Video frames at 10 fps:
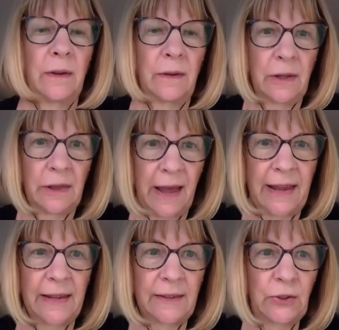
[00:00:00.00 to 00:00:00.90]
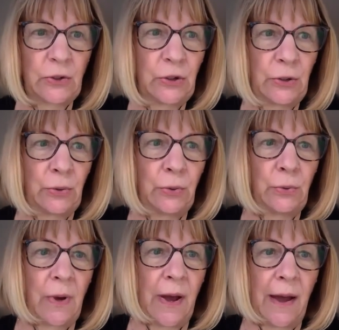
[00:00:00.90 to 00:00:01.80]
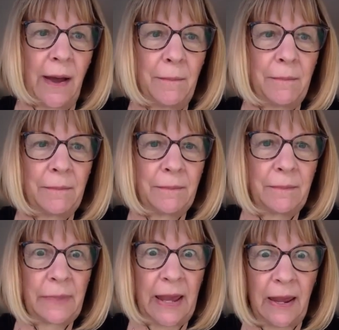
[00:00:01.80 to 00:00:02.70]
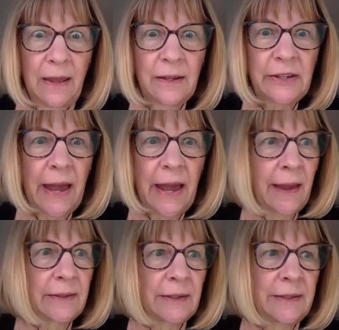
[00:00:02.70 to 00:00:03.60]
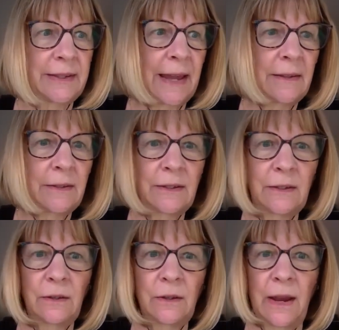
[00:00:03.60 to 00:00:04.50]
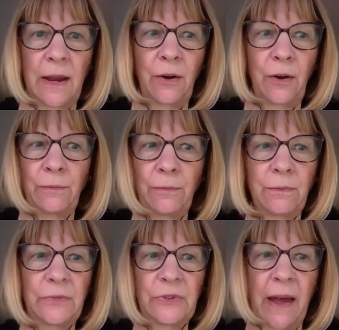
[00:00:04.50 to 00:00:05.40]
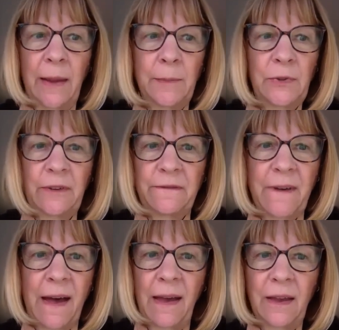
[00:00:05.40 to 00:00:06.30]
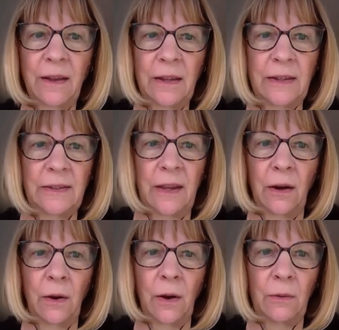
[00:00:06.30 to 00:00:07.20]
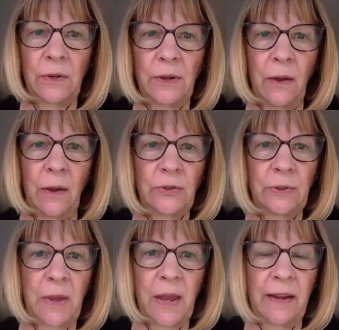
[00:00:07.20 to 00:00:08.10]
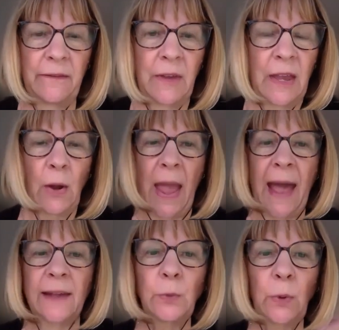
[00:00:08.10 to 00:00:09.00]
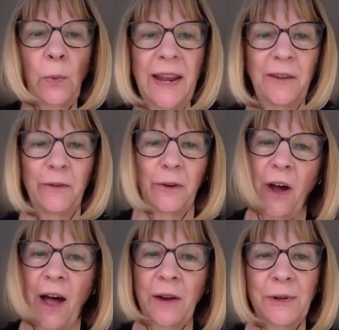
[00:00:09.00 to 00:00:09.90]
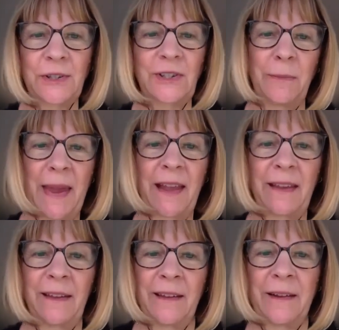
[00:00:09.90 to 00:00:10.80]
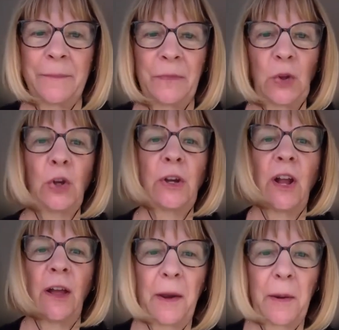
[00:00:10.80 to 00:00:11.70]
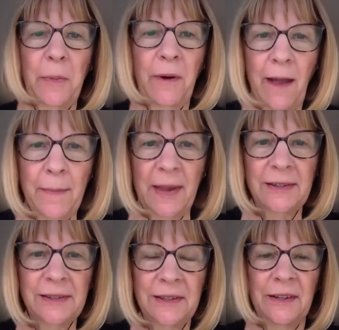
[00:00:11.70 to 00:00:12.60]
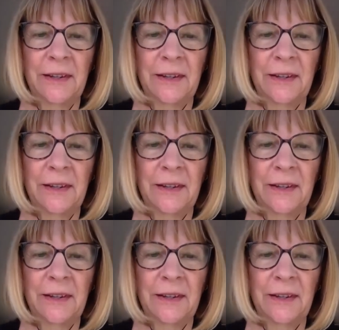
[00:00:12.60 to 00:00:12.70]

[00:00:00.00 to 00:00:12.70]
clients to pay the tax, extend their time to file? Is there, some kind of, as we're waiting for Congress to make good on their promise,